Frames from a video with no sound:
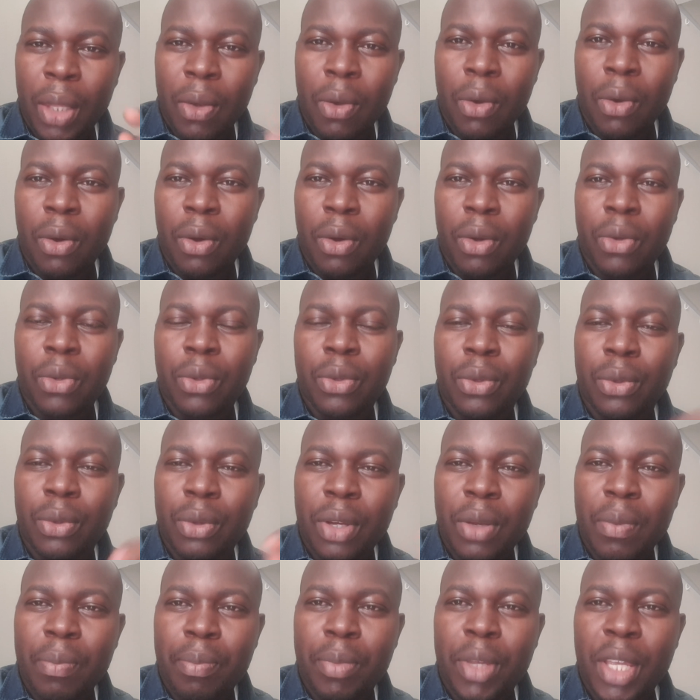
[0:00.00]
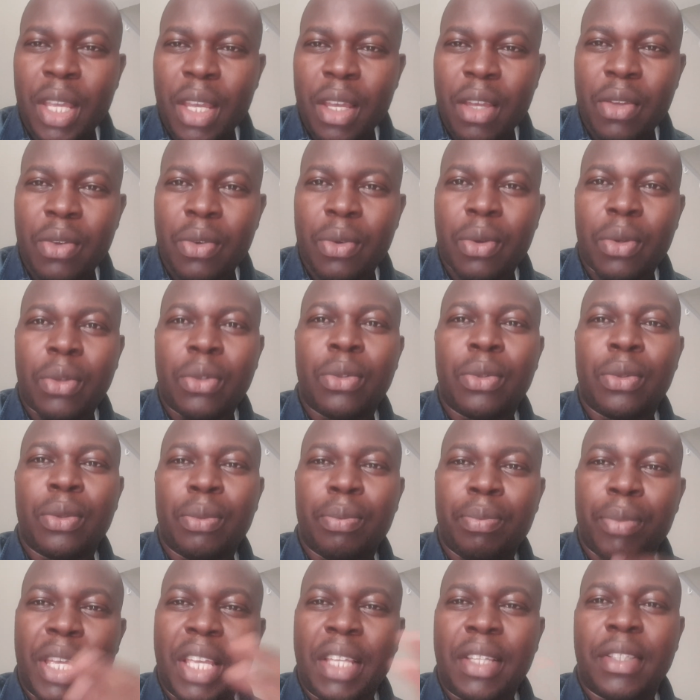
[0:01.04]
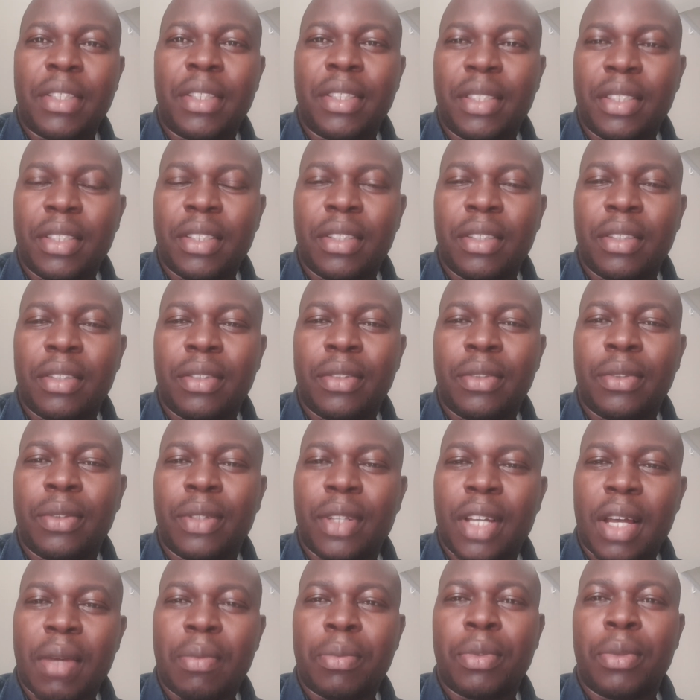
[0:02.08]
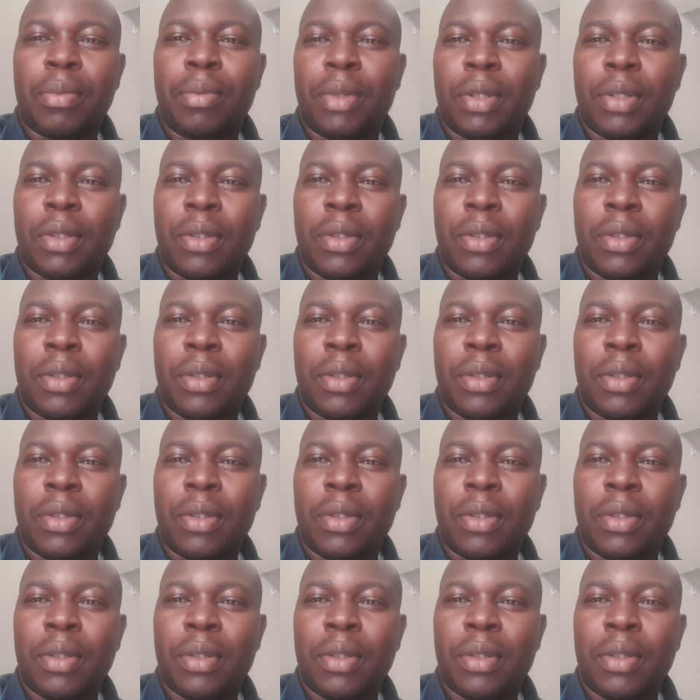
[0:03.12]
or you do MBA, you go to PhD, you come to